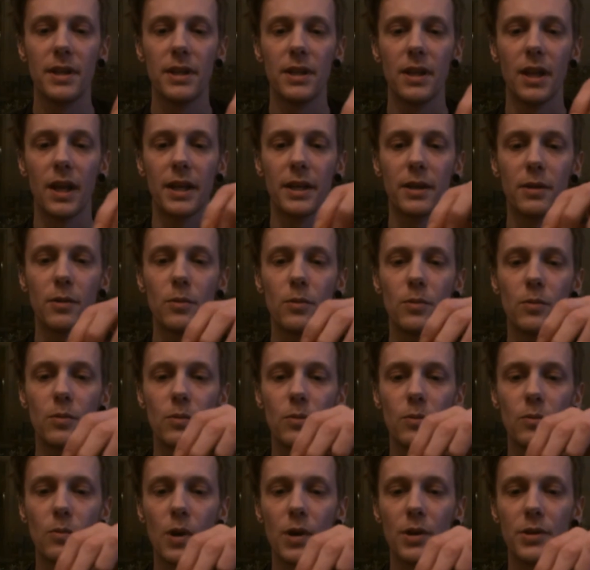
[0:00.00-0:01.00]
like
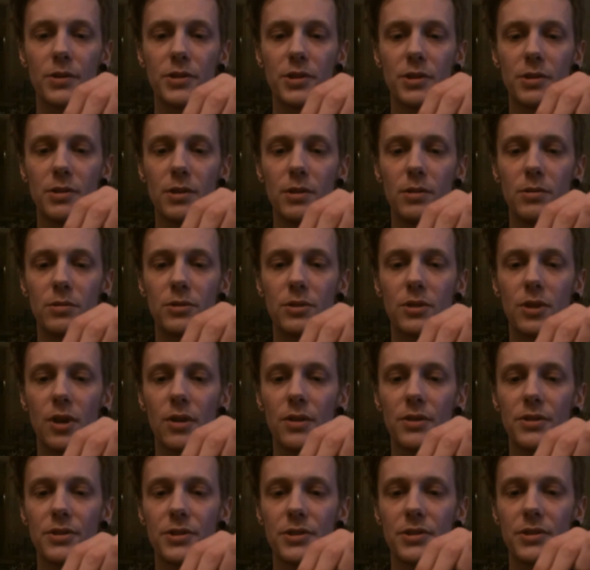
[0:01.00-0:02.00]
1 or 2 little
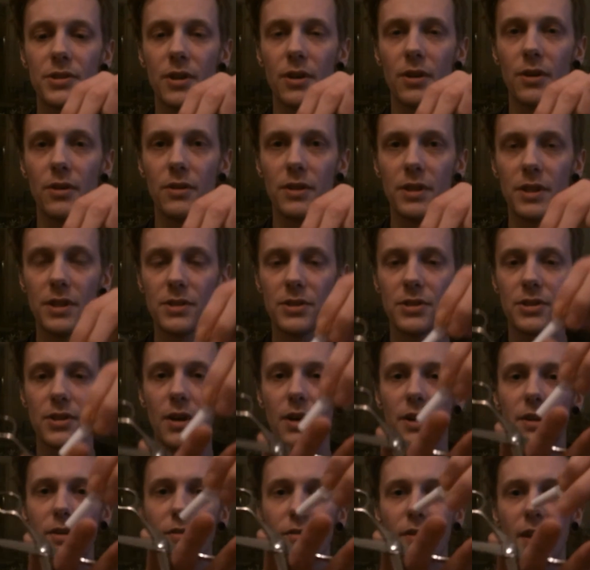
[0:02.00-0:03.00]
dots on the
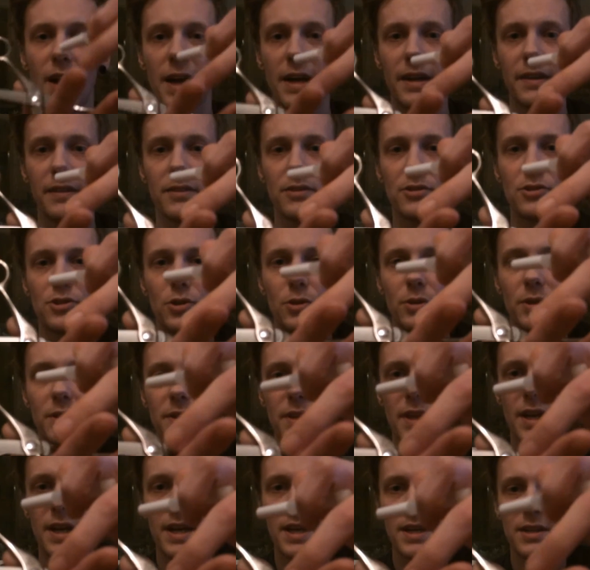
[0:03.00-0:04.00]
inside of that joint
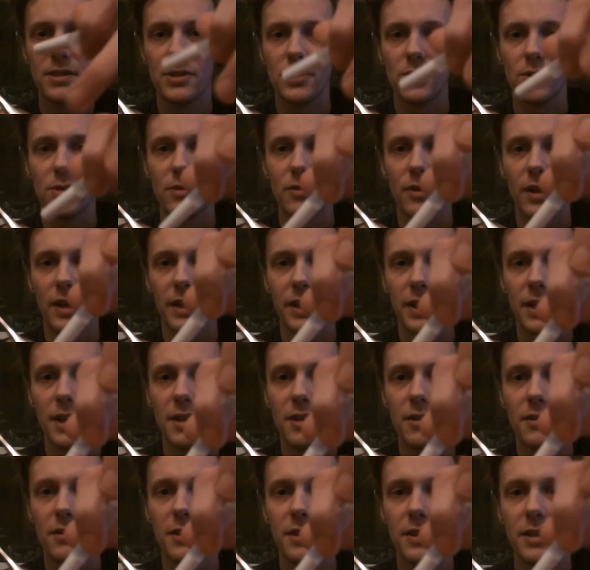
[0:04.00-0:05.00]
there, sort of like
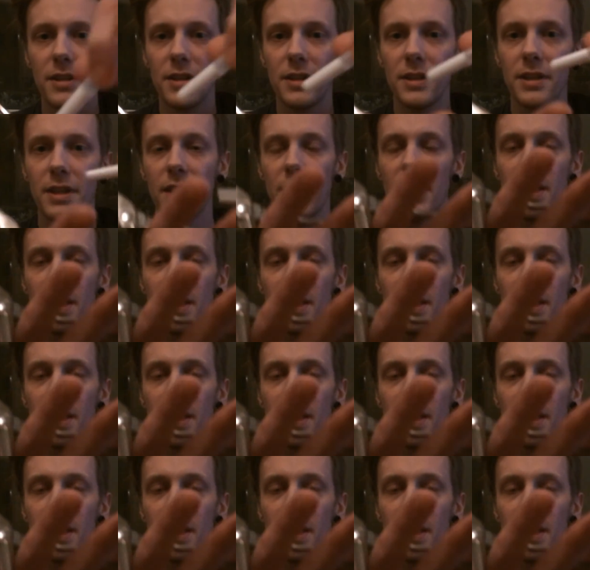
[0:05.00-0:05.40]
here and here,